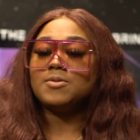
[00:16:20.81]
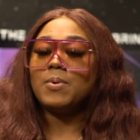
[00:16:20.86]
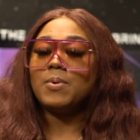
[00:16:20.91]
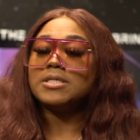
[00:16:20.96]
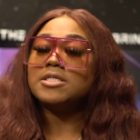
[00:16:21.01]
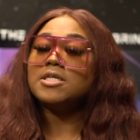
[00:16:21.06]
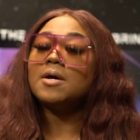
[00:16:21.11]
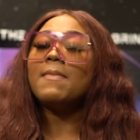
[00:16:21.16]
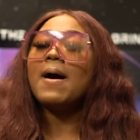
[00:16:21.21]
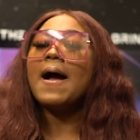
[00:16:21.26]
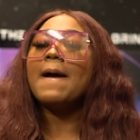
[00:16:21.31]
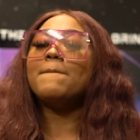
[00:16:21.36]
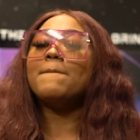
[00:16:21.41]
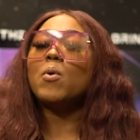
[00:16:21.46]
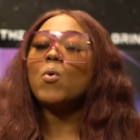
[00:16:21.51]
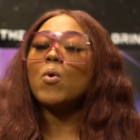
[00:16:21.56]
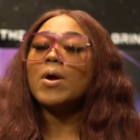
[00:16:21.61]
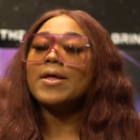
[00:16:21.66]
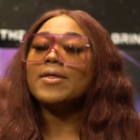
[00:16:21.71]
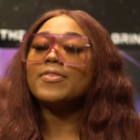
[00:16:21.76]
but to my
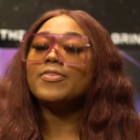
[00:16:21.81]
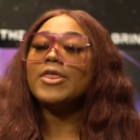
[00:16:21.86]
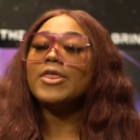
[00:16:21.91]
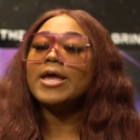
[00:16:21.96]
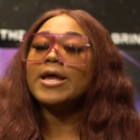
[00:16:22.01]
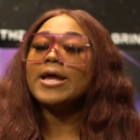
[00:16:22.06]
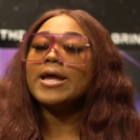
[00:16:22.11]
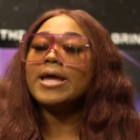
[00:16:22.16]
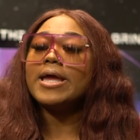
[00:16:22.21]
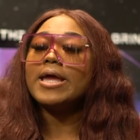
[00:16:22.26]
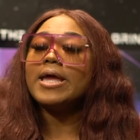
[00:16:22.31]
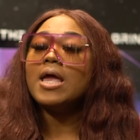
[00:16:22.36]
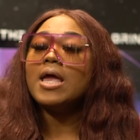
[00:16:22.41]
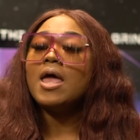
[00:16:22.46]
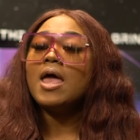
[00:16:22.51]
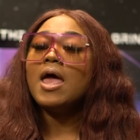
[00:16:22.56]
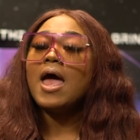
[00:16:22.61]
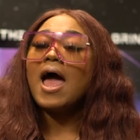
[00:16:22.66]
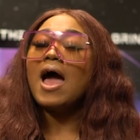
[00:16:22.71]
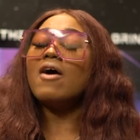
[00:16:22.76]
point, they
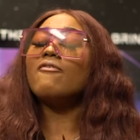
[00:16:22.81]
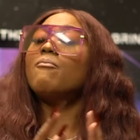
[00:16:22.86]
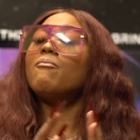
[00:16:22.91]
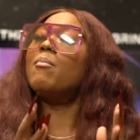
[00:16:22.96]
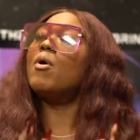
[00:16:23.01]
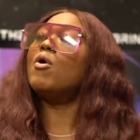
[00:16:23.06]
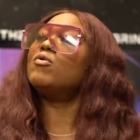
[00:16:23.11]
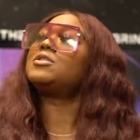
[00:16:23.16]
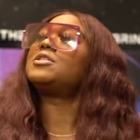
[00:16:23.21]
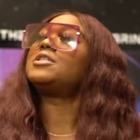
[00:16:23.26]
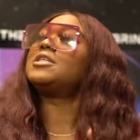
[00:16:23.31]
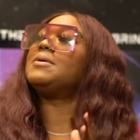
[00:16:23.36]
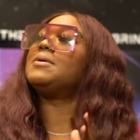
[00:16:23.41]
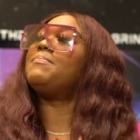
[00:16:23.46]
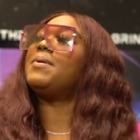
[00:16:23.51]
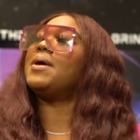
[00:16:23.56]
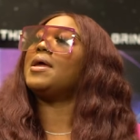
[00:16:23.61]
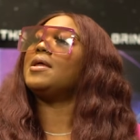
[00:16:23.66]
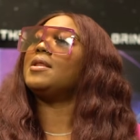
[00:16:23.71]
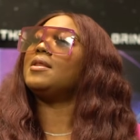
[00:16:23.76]
have mostly
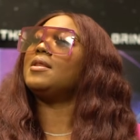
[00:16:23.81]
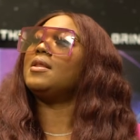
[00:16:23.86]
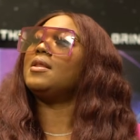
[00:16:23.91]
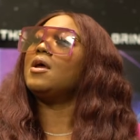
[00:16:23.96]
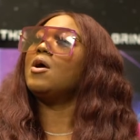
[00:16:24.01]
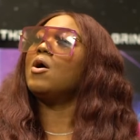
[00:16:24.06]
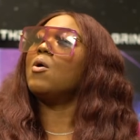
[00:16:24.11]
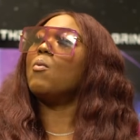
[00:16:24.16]
been